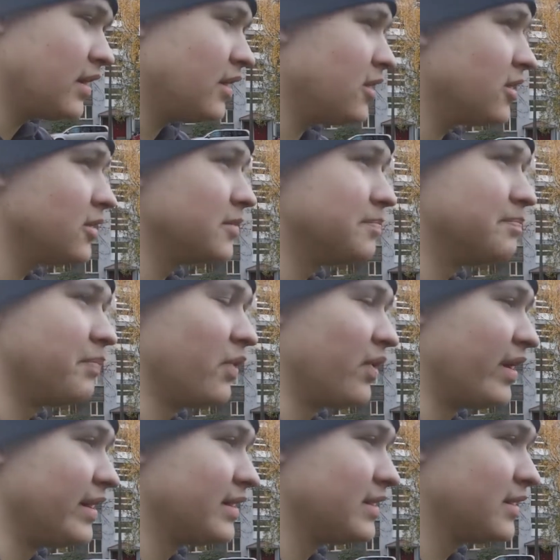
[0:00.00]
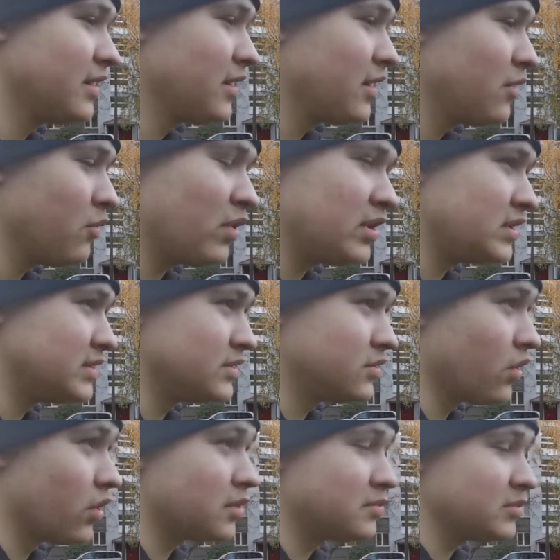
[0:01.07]
Oh boy, what a
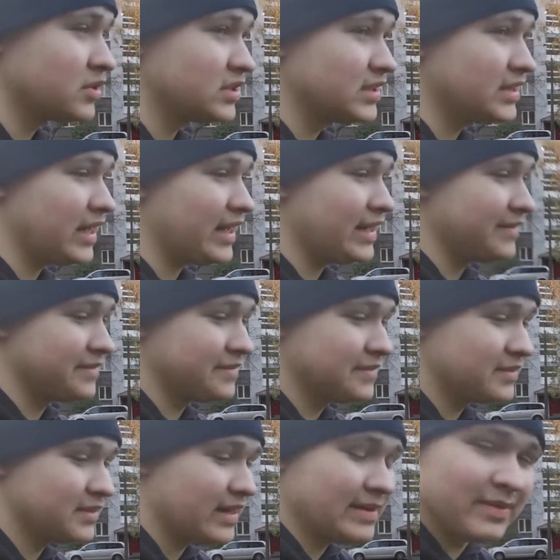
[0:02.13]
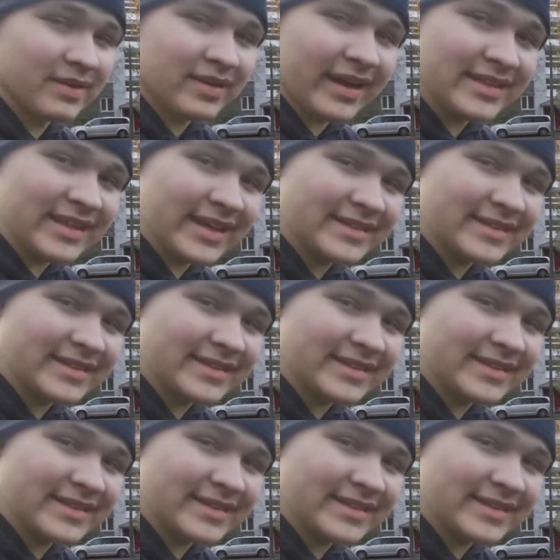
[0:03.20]
normal life. Am I right,